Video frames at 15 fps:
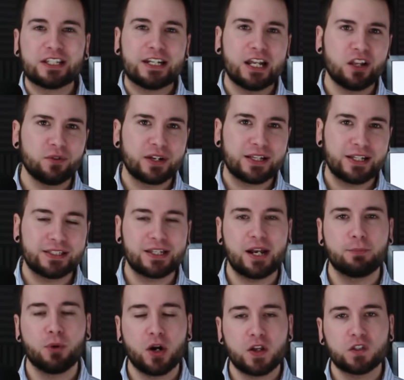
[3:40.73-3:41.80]
in Hillary Clinton
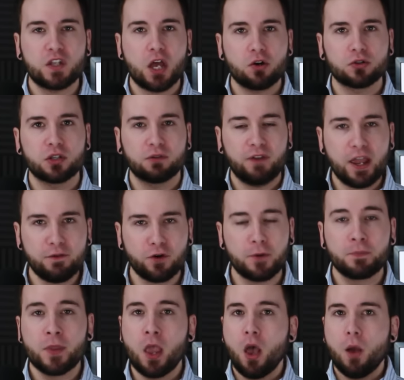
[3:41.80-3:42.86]
and Bernie Sanders' favor.